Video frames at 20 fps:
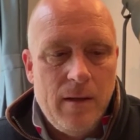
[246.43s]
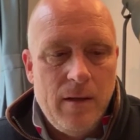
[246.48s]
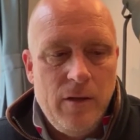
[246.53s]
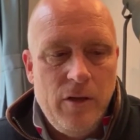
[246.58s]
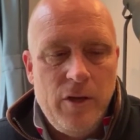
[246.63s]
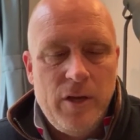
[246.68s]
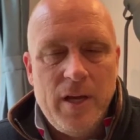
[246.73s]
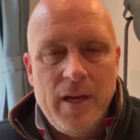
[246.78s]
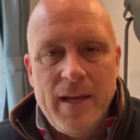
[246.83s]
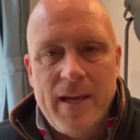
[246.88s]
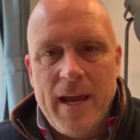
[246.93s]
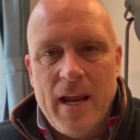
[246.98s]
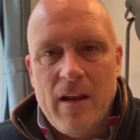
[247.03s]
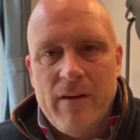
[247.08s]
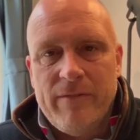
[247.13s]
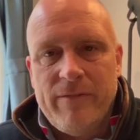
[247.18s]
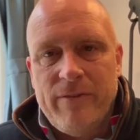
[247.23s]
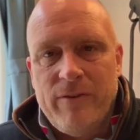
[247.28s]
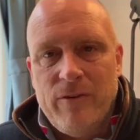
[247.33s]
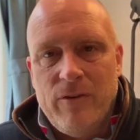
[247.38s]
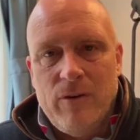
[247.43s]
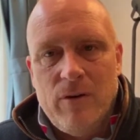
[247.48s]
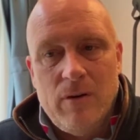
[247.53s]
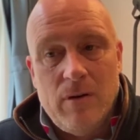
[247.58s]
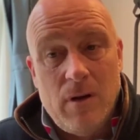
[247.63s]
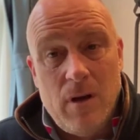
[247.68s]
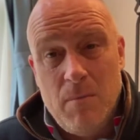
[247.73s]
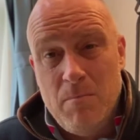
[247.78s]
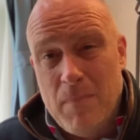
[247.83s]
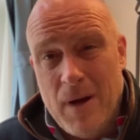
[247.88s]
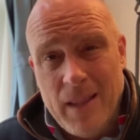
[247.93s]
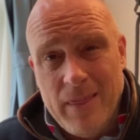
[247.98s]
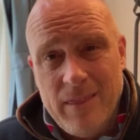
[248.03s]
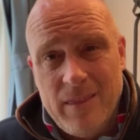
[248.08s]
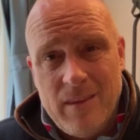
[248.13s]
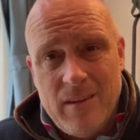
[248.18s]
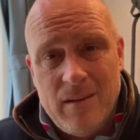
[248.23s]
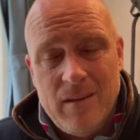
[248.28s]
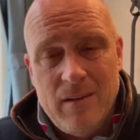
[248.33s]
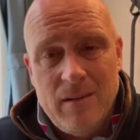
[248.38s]
you can get it for a
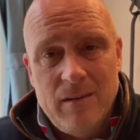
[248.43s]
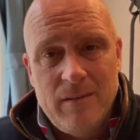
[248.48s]
month,